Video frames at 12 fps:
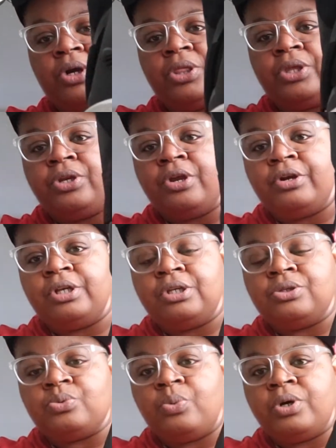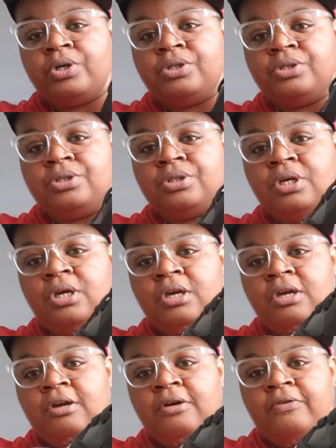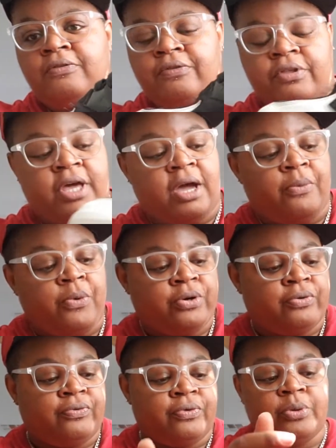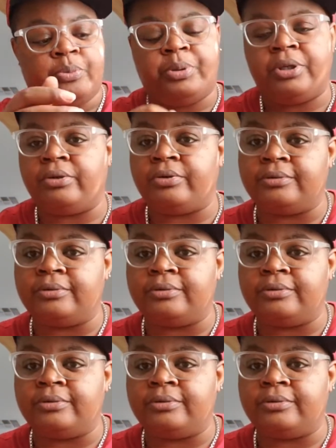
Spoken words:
on the dirtiest ones for that wonderful appeal.